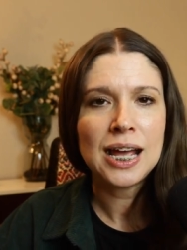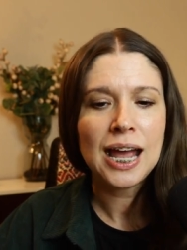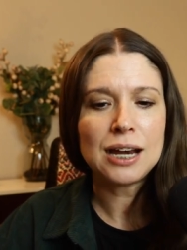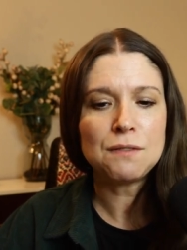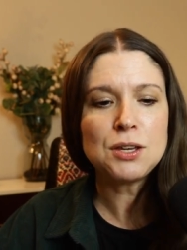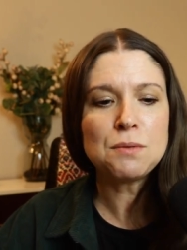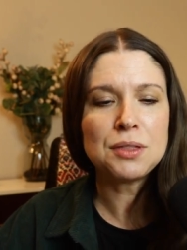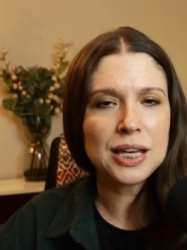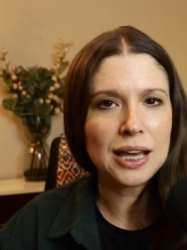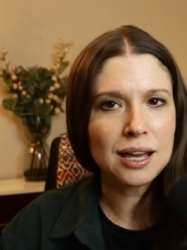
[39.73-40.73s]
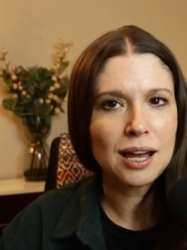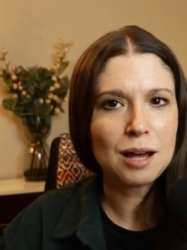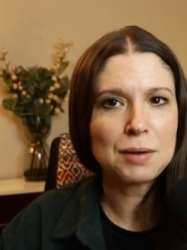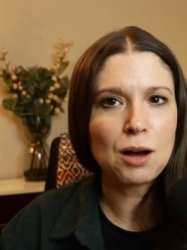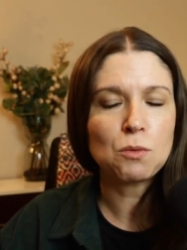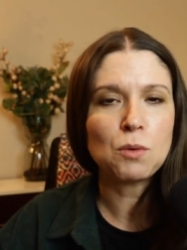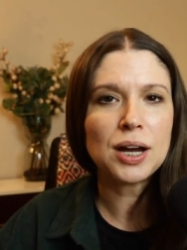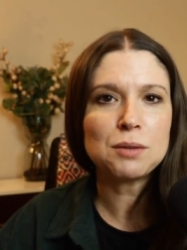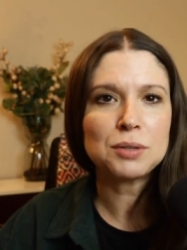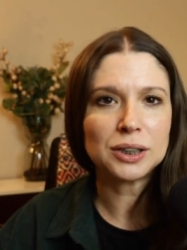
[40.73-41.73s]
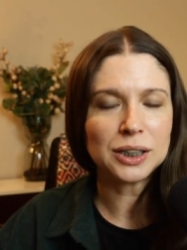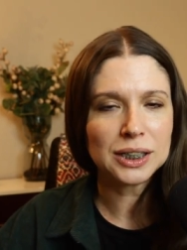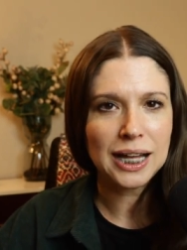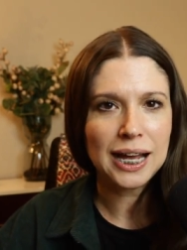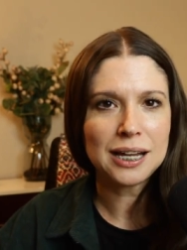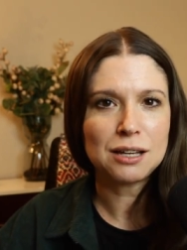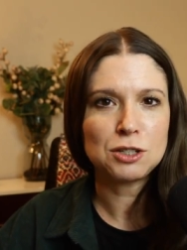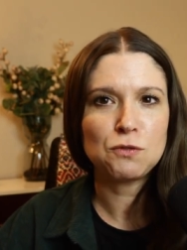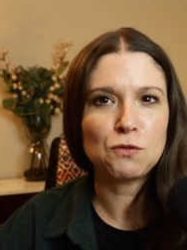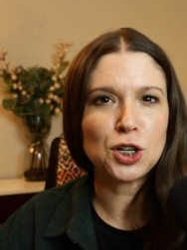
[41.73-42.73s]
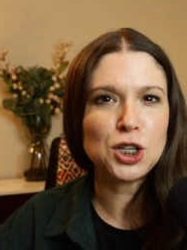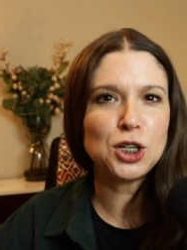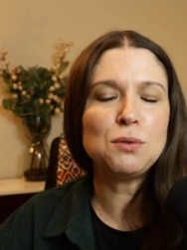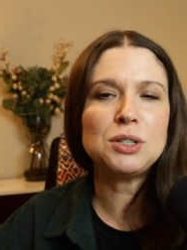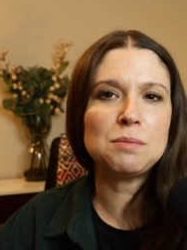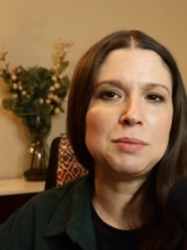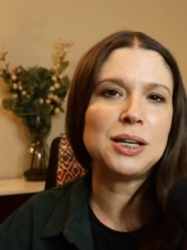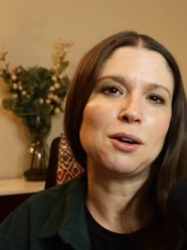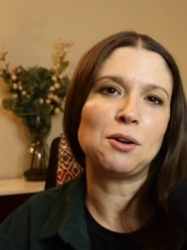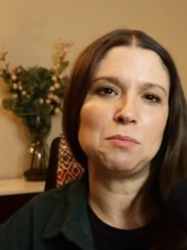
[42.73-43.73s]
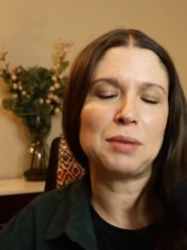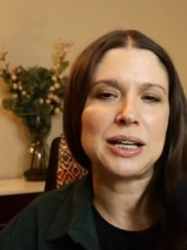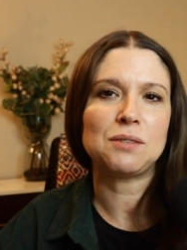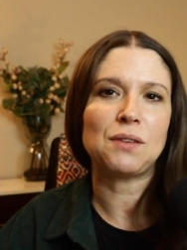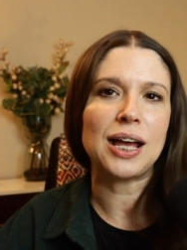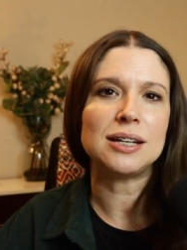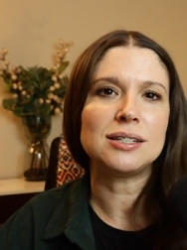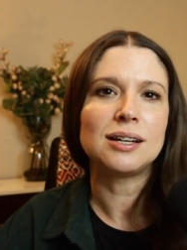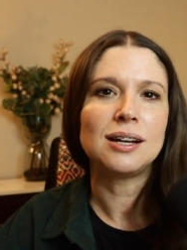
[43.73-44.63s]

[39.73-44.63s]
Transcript: And if you think about what it would look like for you to be your own best friend,